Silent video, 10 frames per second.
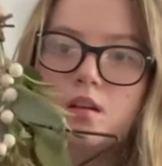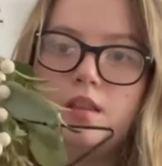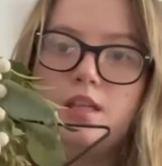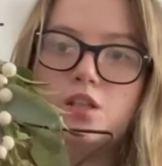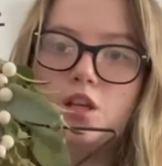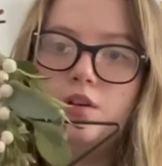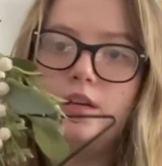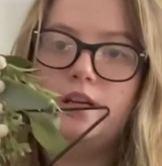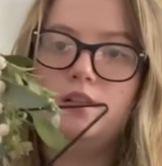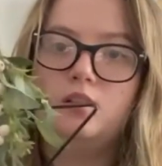this cute
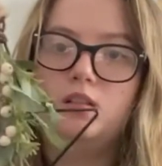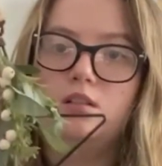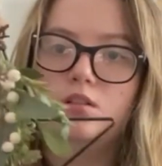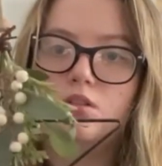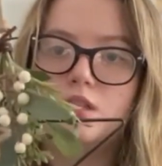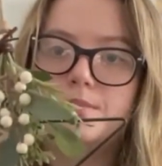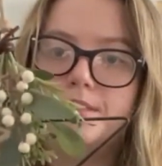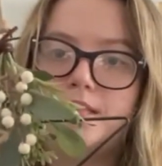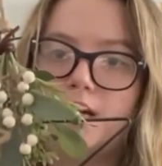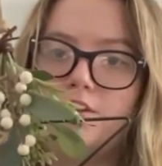little
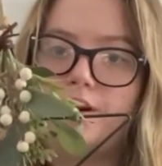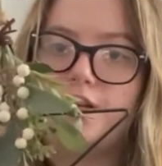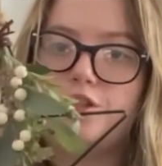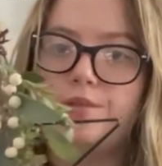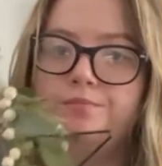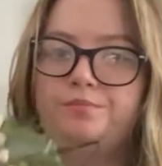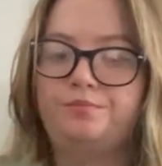Christmas decoration.